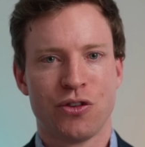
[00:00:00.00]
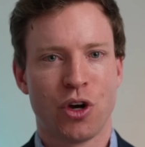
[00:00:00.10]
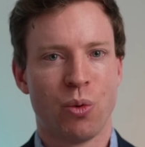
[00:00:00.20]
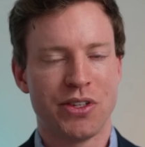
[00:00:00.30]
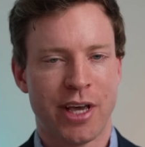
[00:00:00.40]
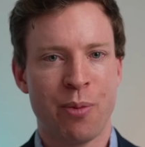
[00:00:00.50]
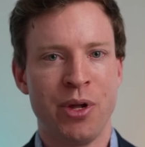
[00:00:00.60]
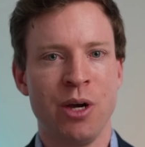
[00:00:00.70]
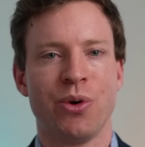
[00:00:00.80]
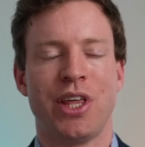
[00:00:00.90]
So what's
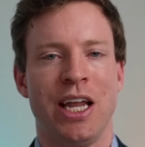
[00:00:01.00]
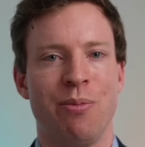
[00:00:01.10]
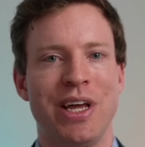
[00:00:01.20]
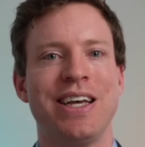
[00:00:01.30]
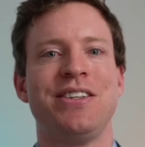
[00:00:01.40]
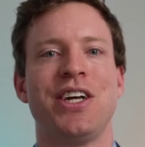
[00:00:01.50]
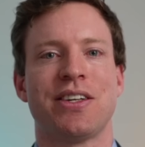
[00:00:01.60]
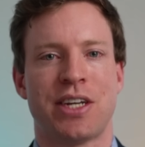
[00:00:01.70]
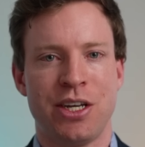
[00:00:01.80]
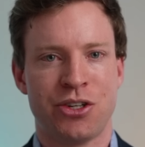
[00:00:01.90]
happening with NMN is
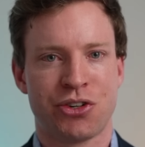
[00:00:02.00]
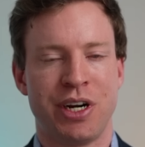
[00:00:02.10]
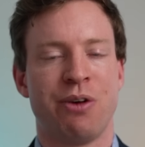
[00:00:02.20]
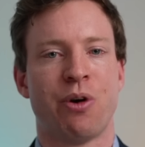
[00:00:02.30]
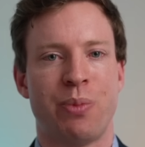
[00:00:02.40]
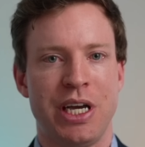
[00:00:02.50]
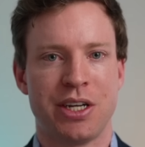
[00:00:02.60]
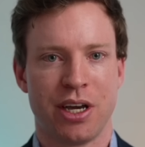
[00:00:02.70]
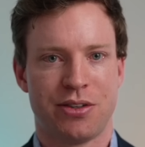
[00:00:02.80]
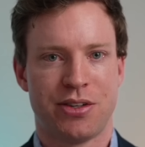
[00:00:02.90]
just history repeating